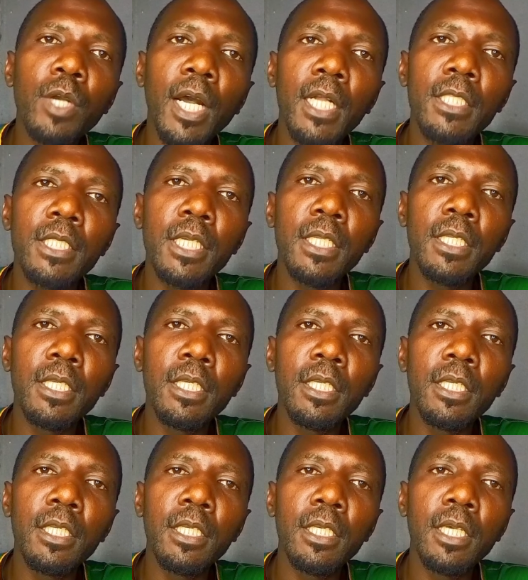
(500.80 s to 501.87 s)

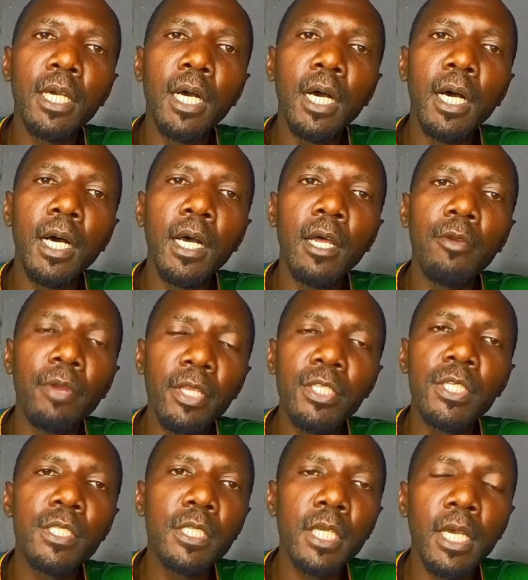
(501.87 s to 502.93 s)
actually
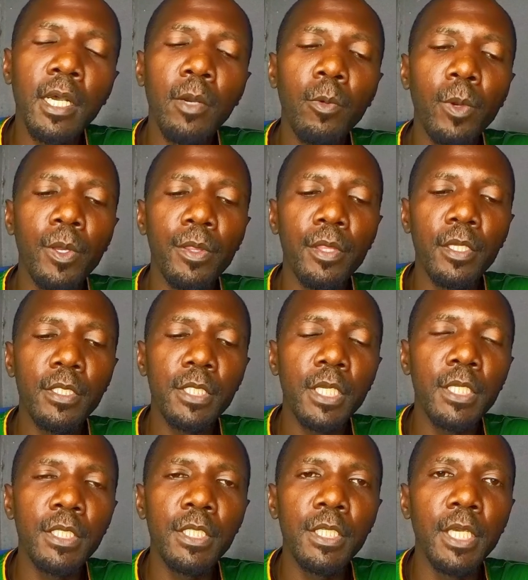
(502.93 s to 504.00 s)
register with
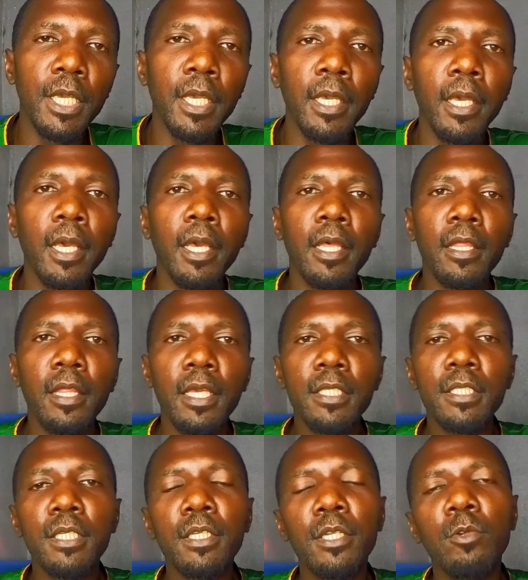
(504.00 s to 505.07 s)
ZDA, there are
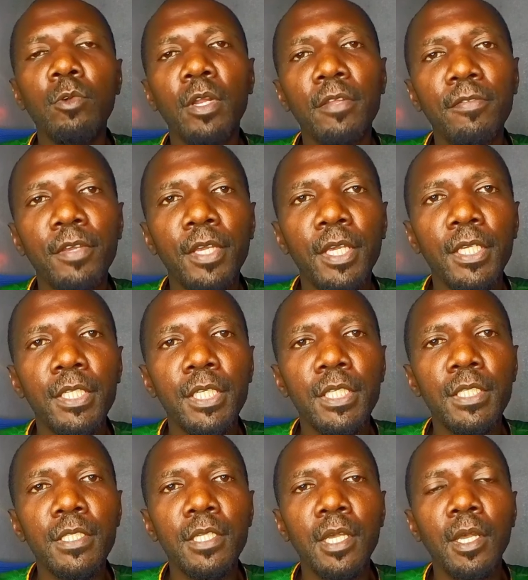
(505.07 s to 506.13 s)
certain
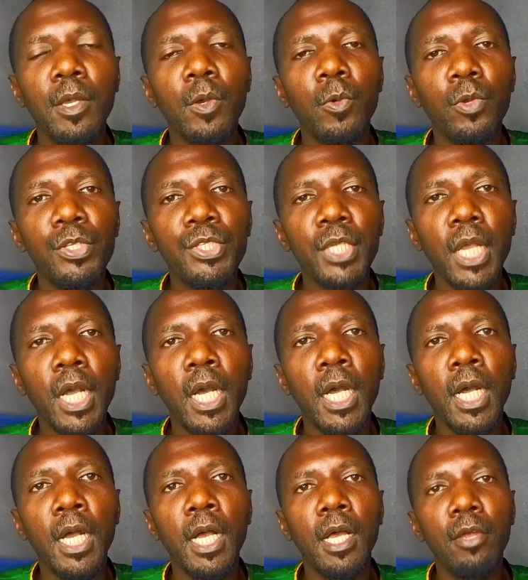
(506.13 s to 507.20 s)
qualifications which
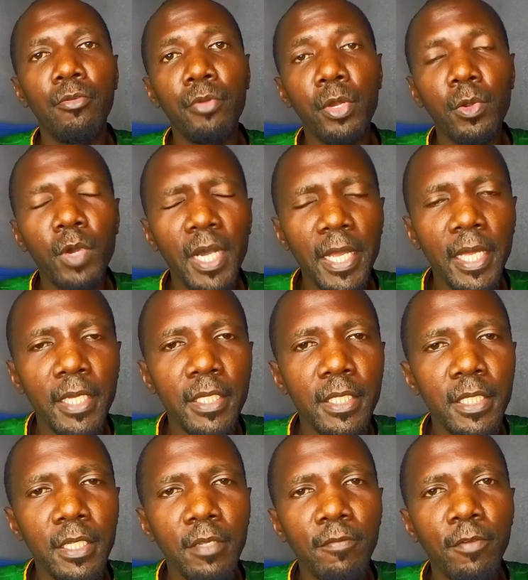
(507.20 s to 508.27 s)
are
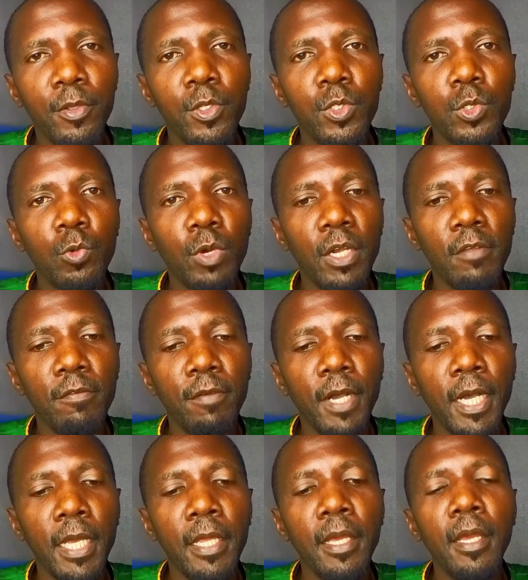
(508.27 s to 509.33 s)
required for you to
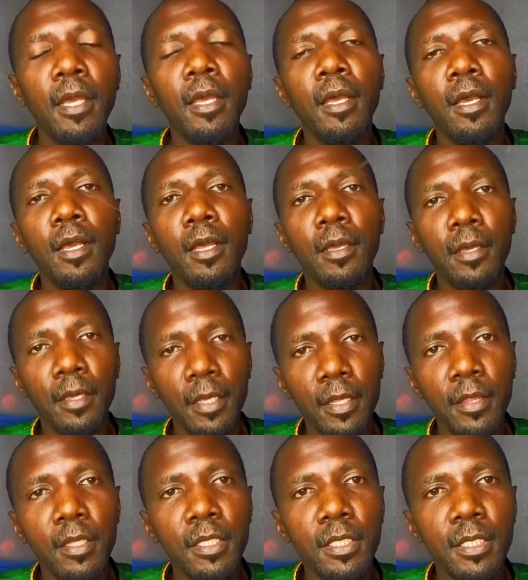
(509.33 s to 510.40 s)
qualify
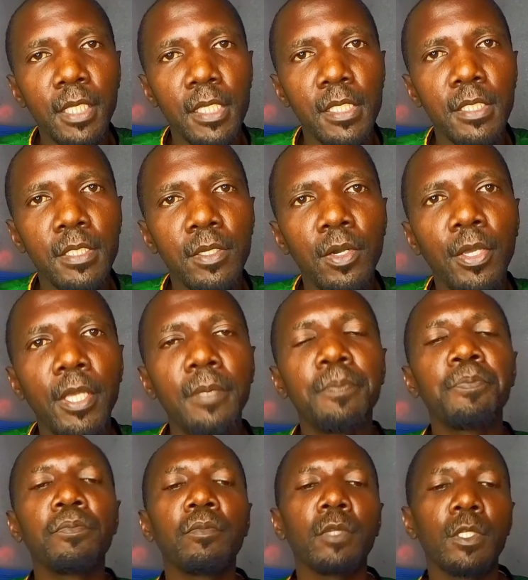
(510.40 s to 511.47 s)
in this sense. Okay,
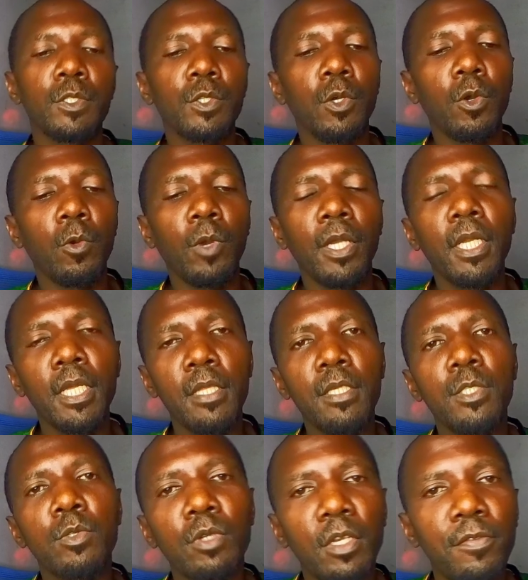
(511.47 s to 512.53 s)
so what are
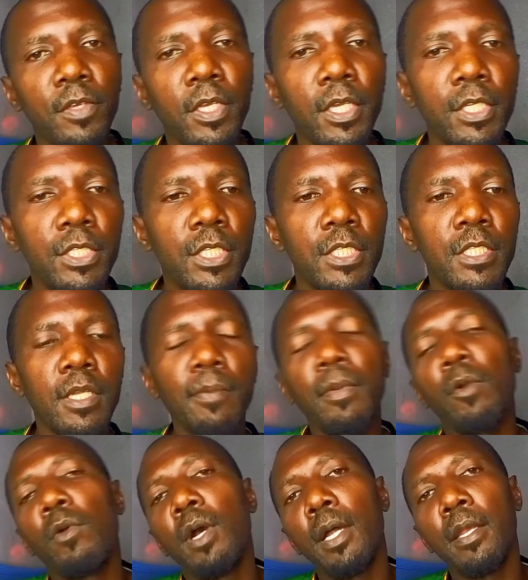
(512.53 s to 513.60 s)
these qualifications?
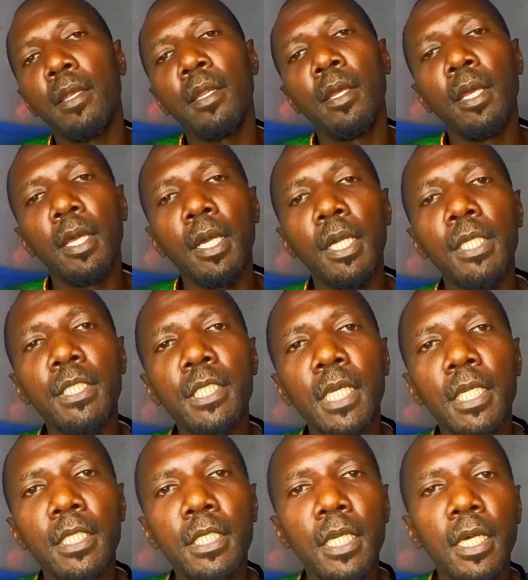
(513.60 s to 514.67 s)
Number one is
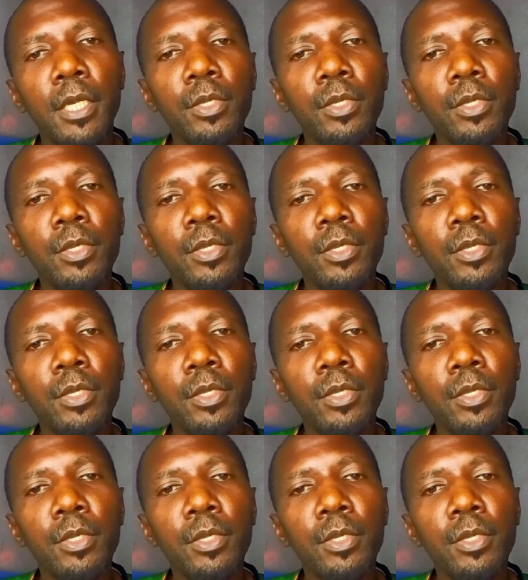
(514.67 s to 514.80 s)
that